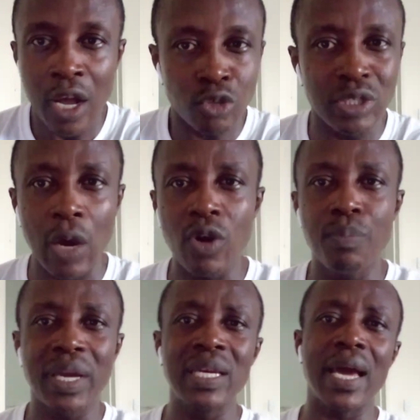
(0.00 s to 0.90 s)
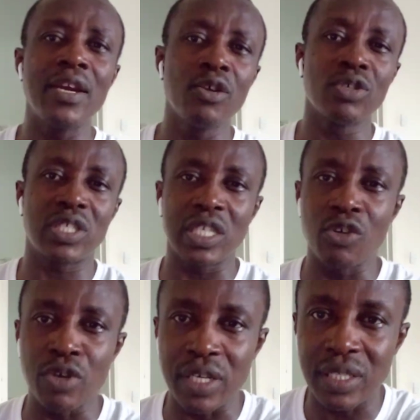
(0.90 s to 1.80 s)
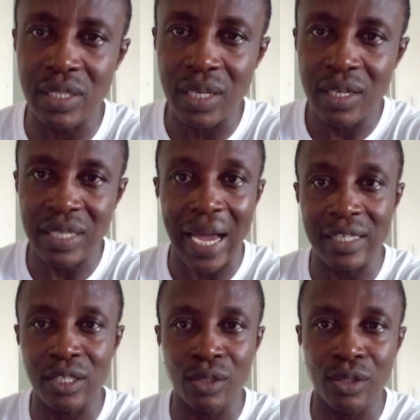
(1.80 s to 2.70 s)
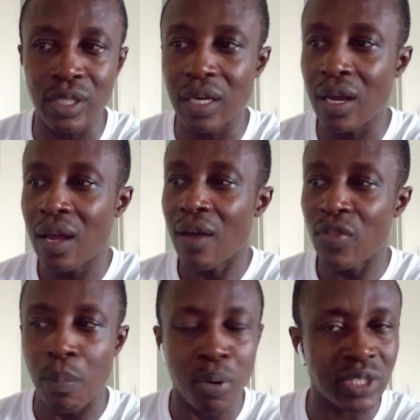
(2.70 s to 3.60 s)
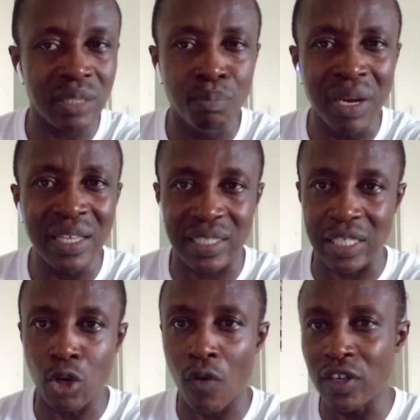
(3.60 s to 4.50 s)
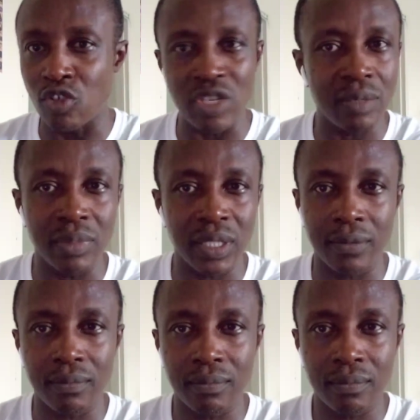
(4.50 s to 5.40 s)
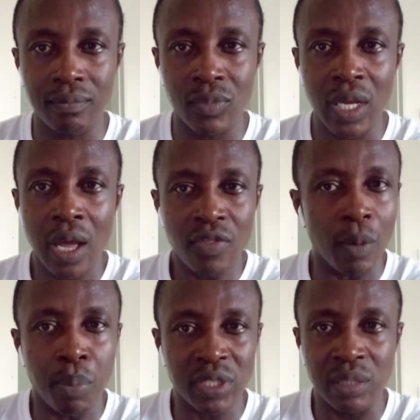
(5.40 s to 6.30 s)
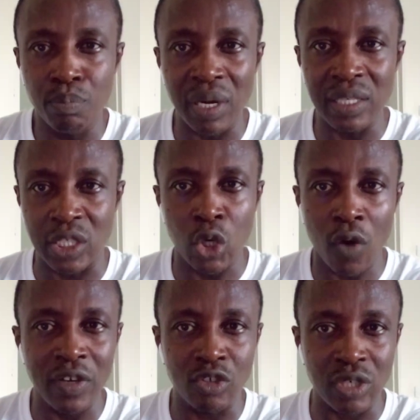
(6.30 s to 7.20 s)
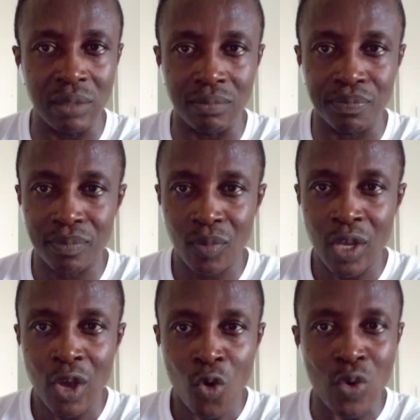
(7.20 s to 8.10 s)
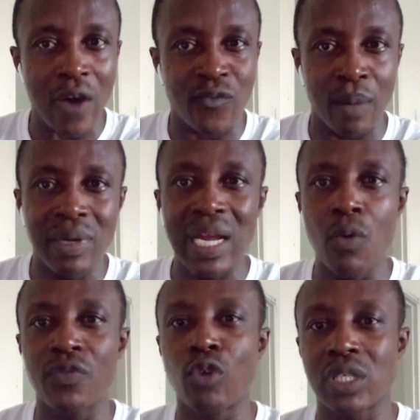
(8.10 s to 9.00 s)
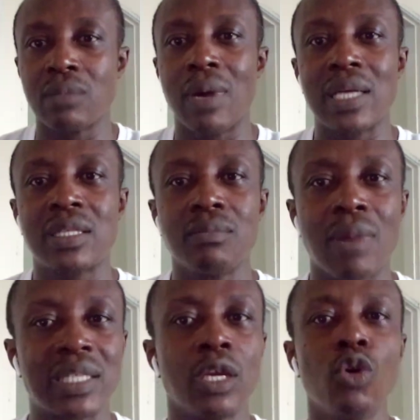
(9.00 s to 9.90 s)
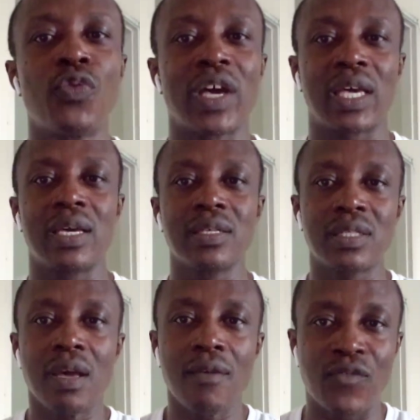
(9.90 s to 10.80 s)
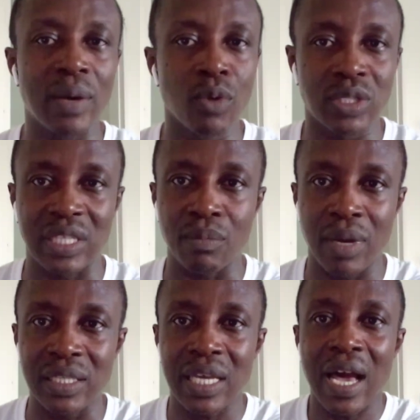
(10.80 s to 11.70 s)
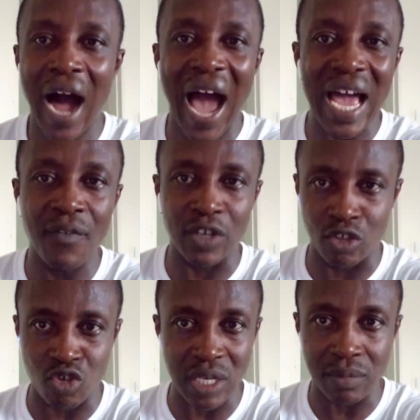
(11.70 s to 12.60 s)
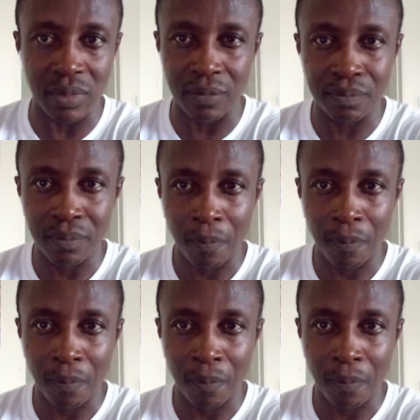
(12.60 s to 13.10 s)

Today, we begin a new series titled The Possibility of a Dream. The Possibility of a Dream. We are familiar with Dr. Martin Luther King's famous statement, "I have a dream,"